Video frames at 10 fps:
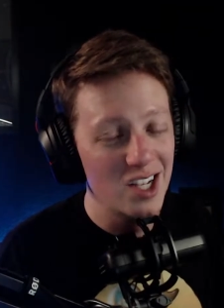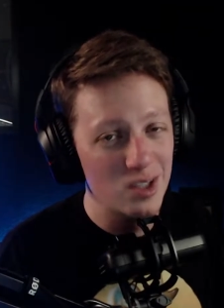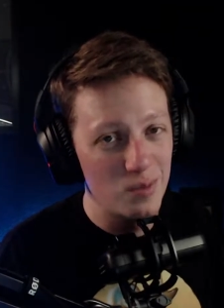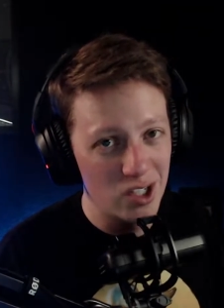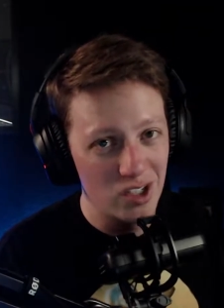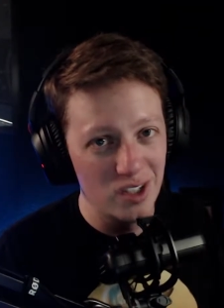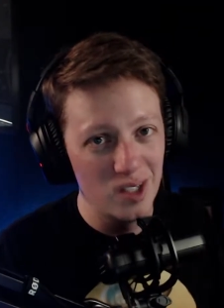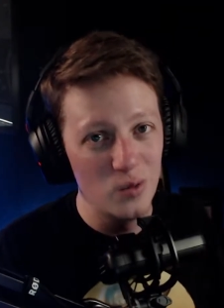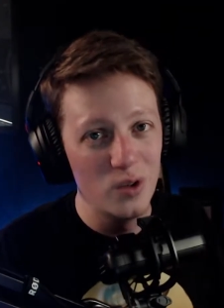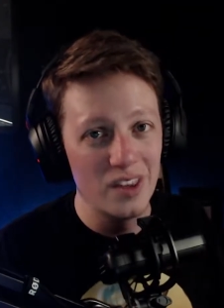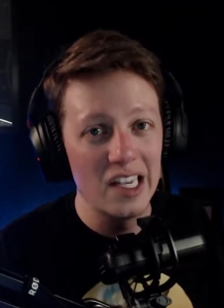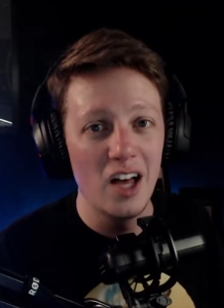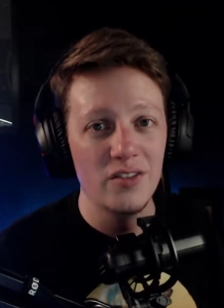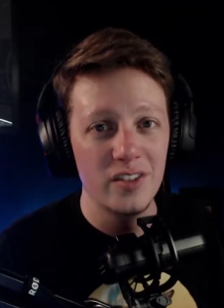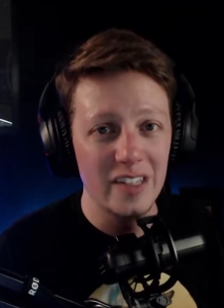especially with the
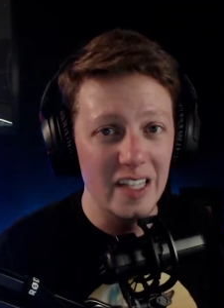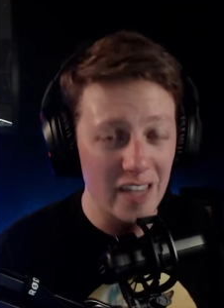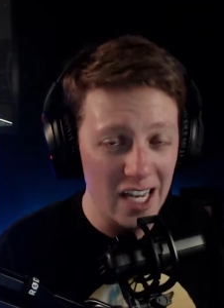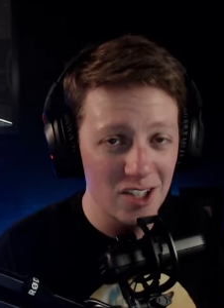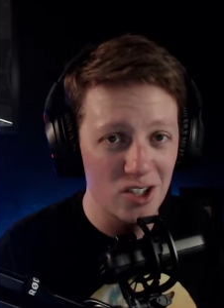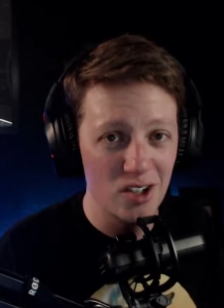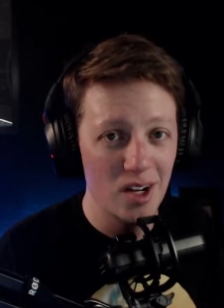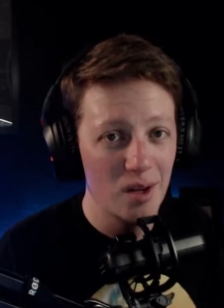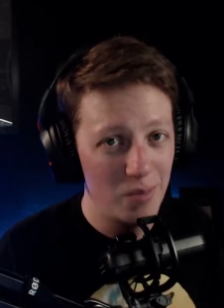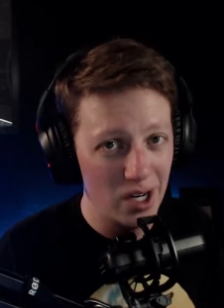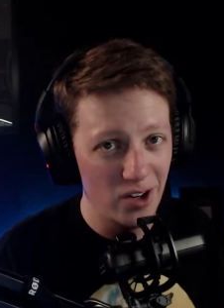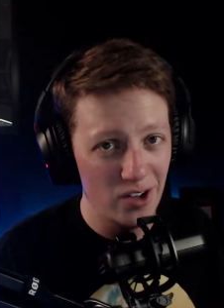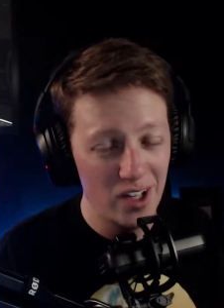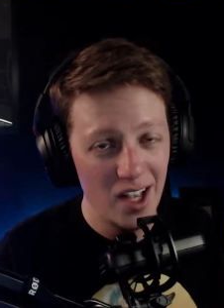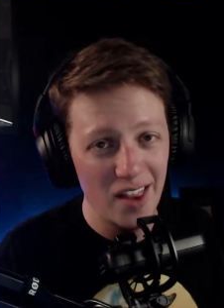Cavalry Lancer
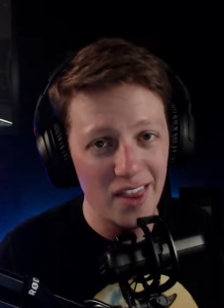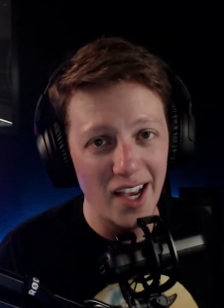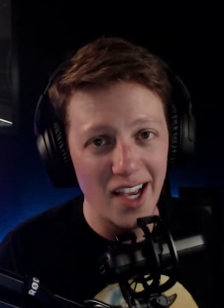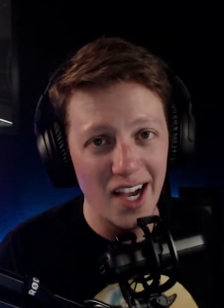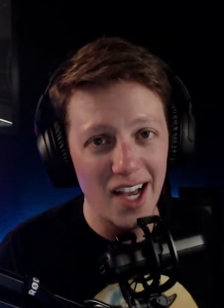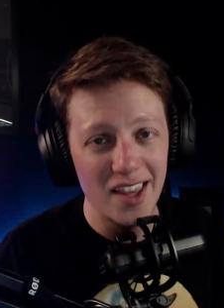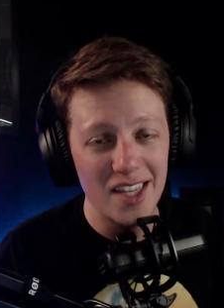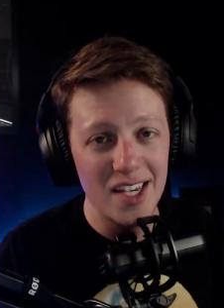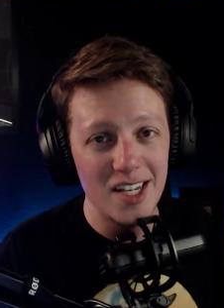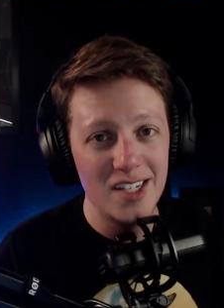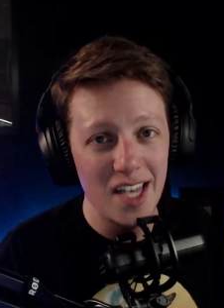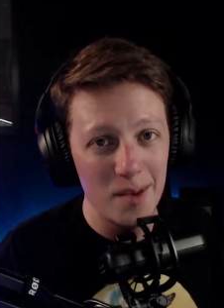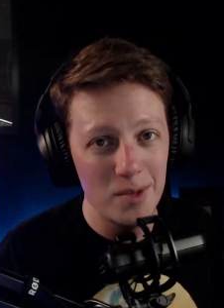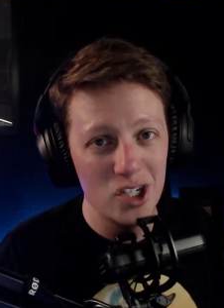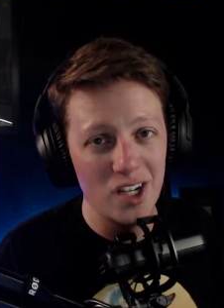barrel that got the
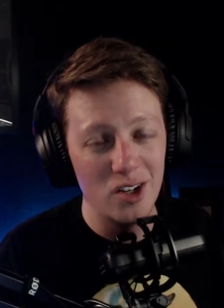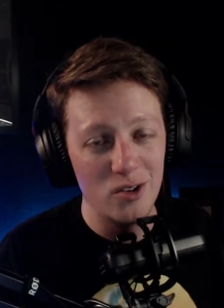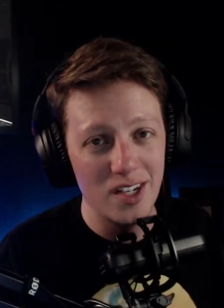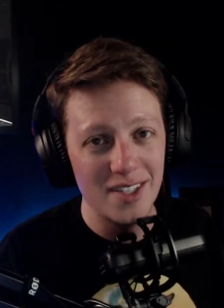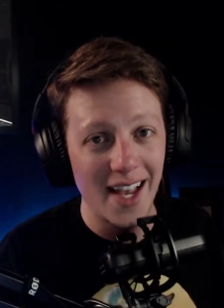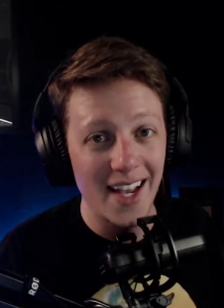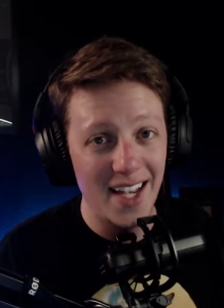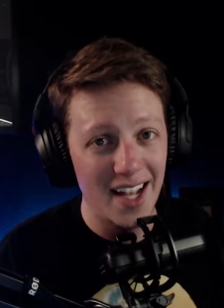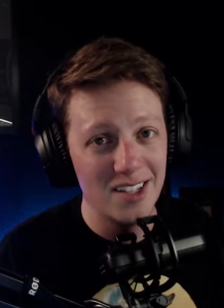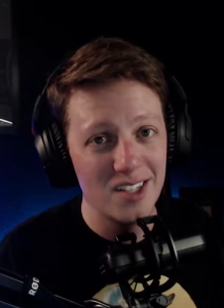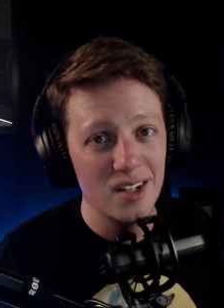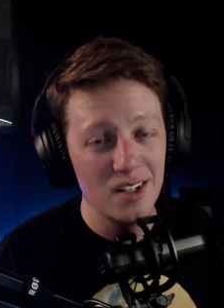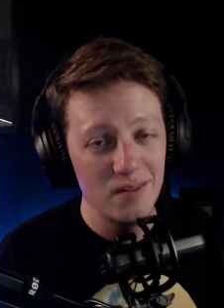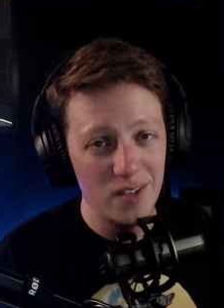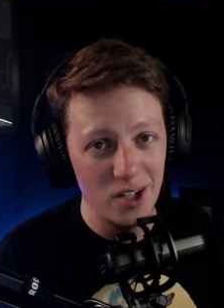damage increase against
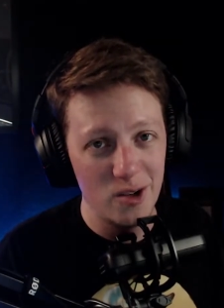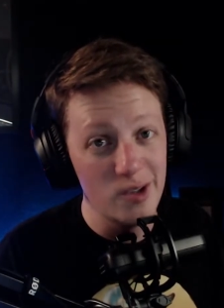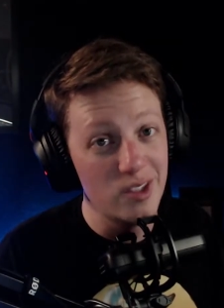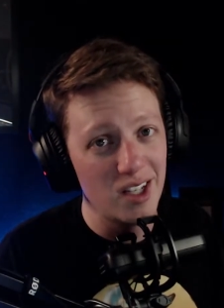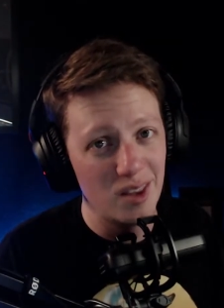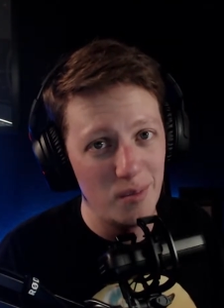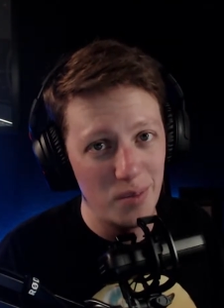vehicles like the